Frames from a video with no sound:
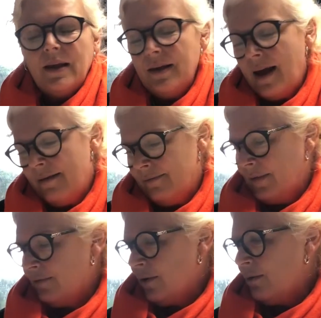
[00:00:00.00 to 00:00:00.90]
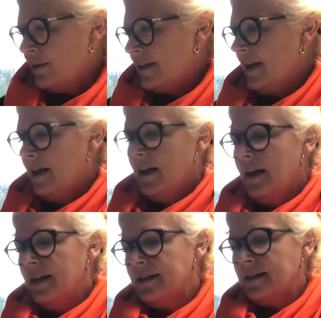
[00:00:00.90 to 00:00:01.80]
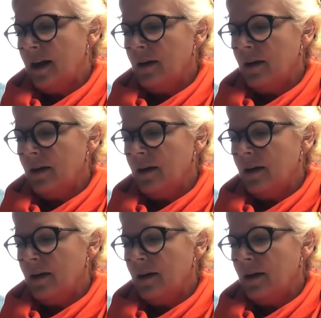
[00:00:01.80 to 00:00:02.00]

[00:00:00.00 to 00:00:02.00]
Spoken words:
Yeah, of course. So